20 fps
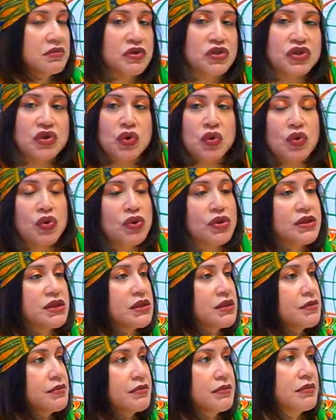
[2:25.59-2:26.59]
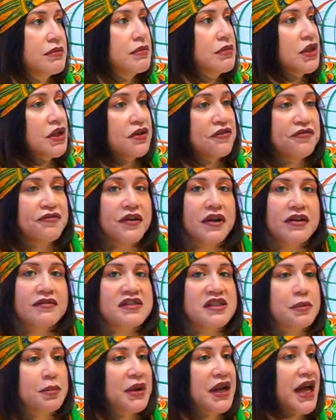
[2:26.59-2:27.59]
Schools, they're full of
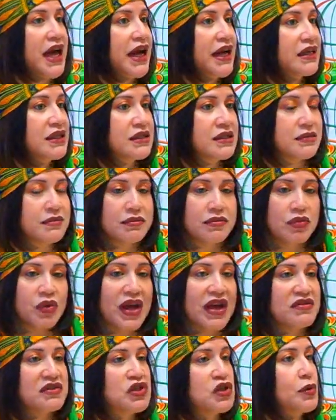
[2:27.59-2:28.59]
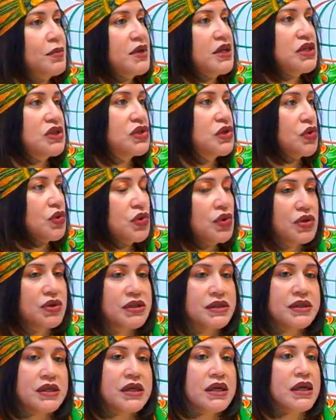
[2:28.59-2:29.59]
supplies. We have so many schools.